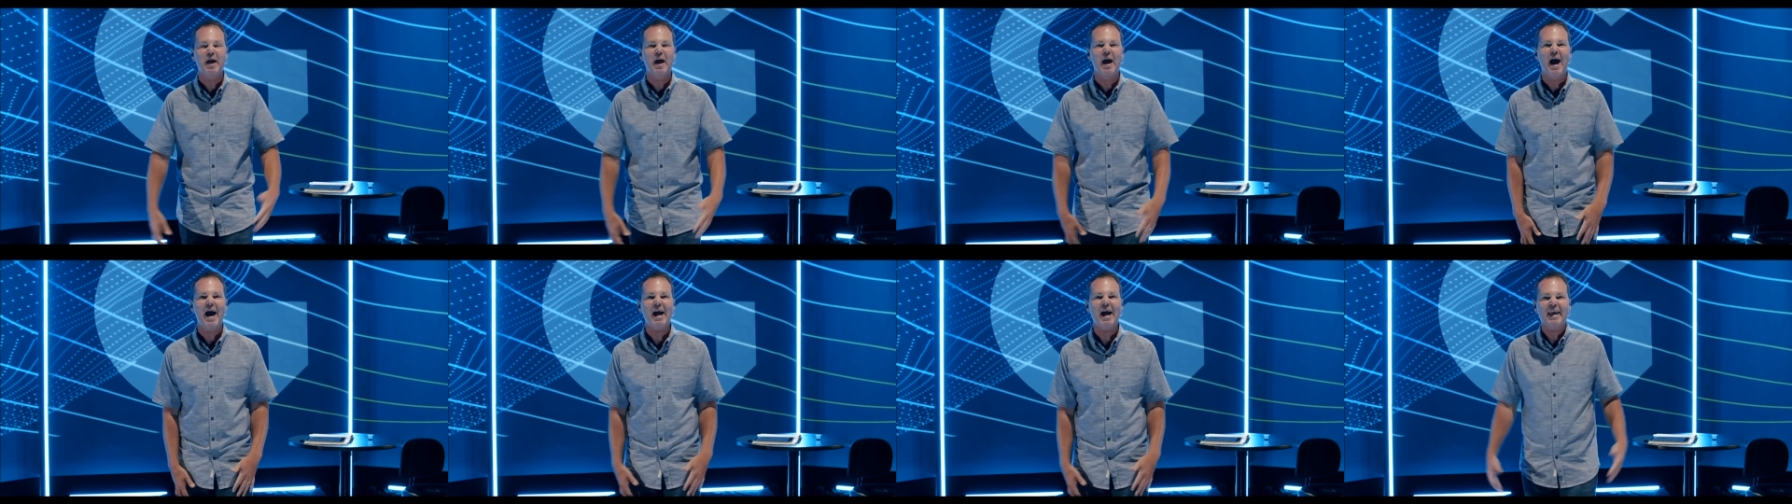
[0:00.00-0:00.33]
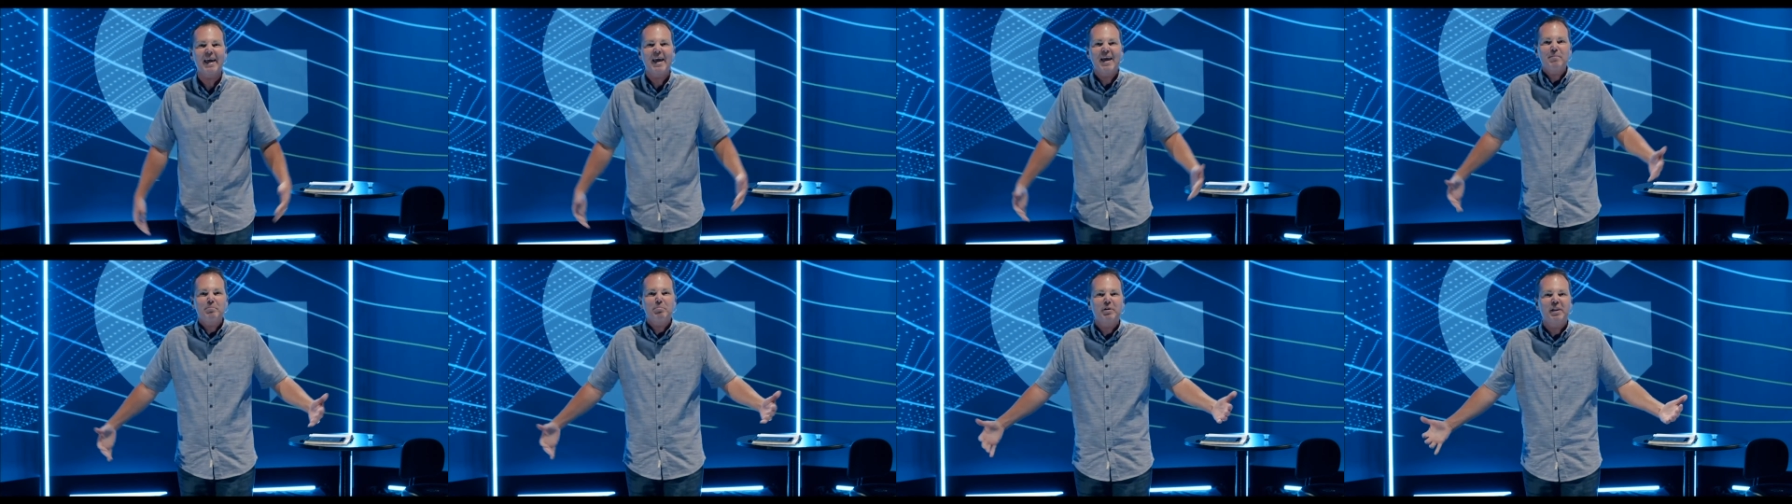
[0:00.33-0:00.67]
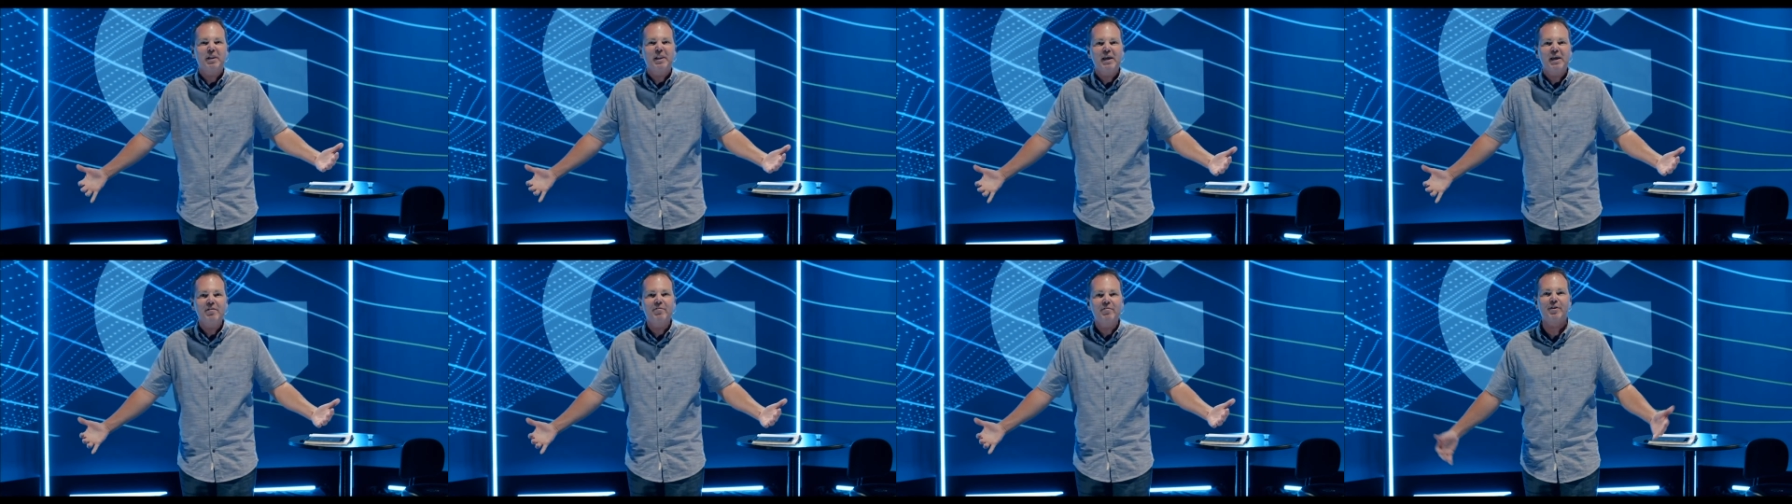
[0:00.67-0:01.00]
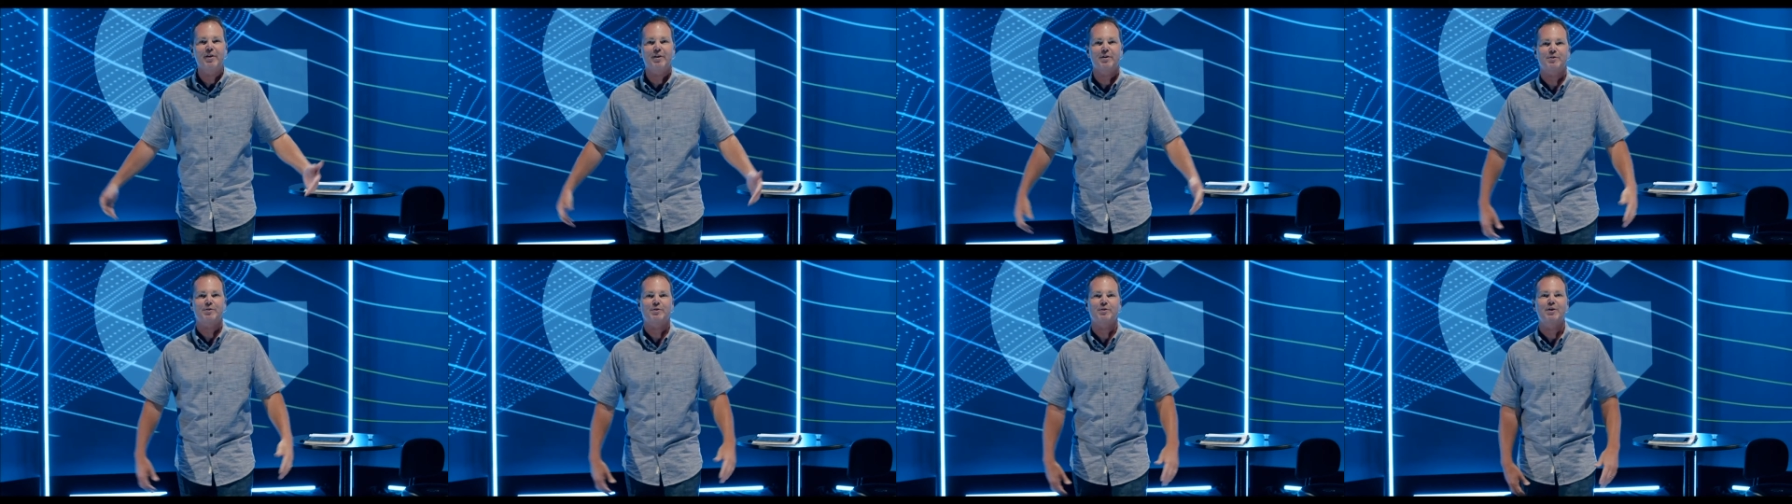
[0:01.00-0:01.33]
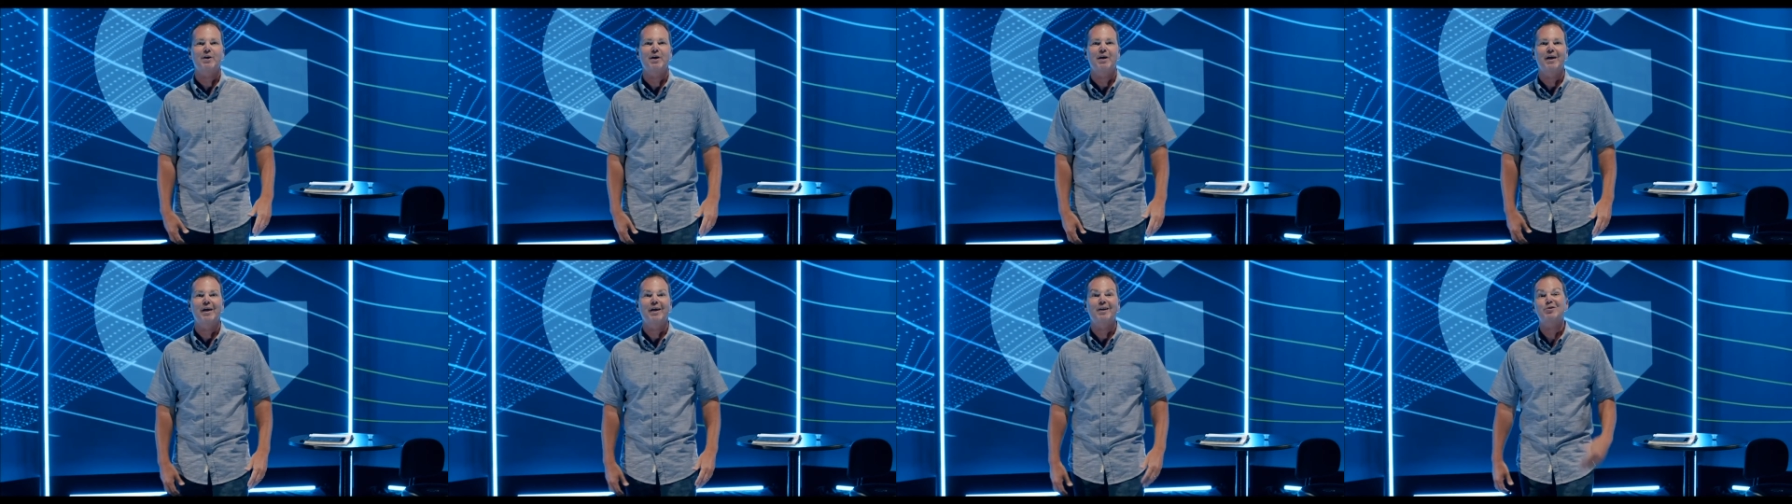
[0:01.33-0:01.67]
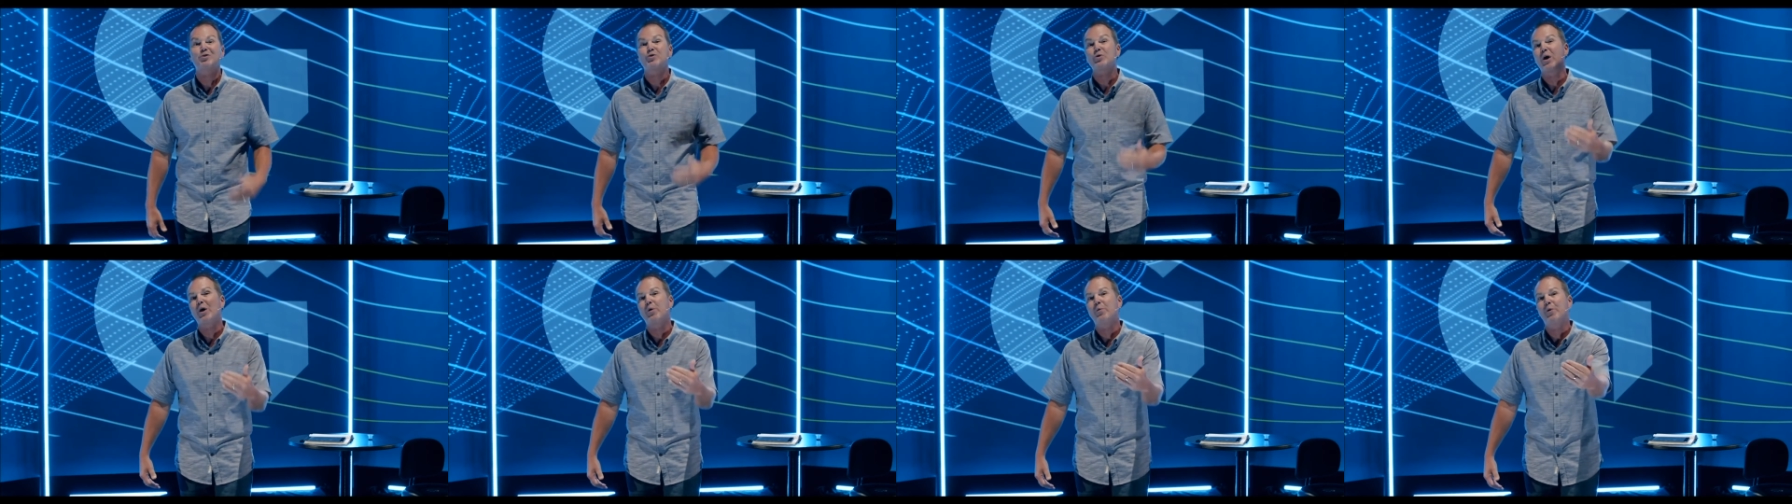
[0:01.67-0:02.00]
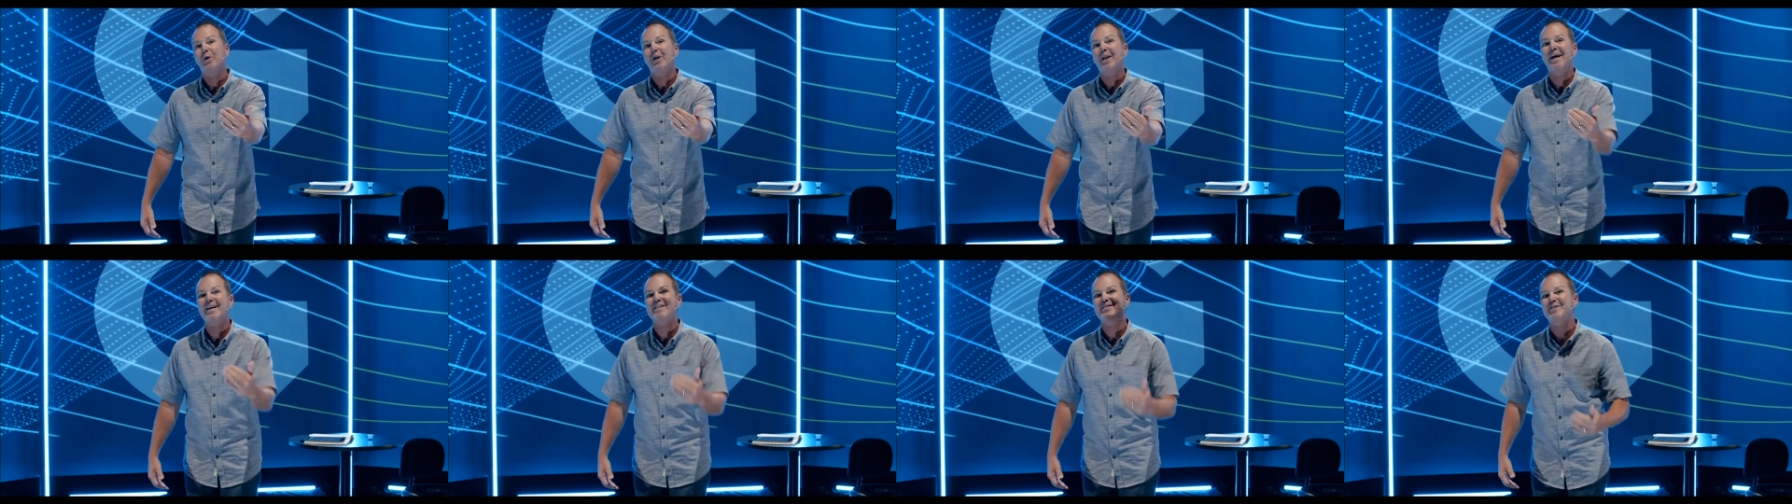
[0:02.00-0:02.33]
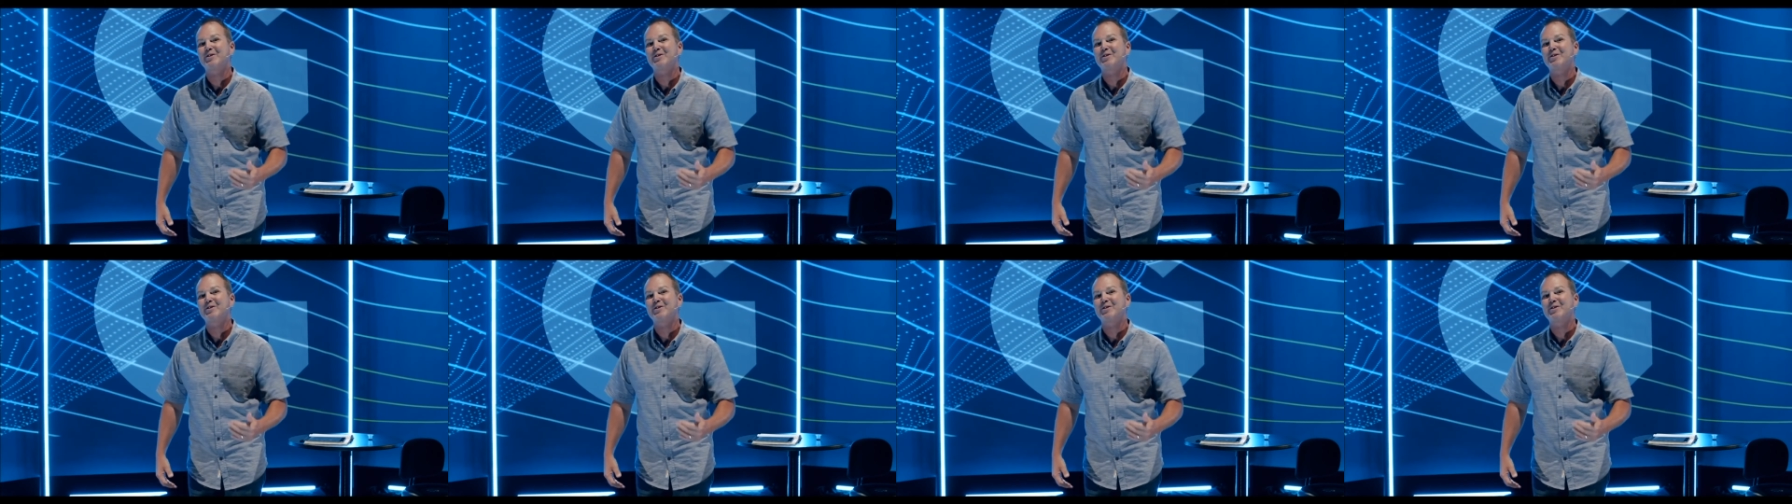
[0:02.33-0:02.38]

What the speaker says: I can't believe this. And so I realized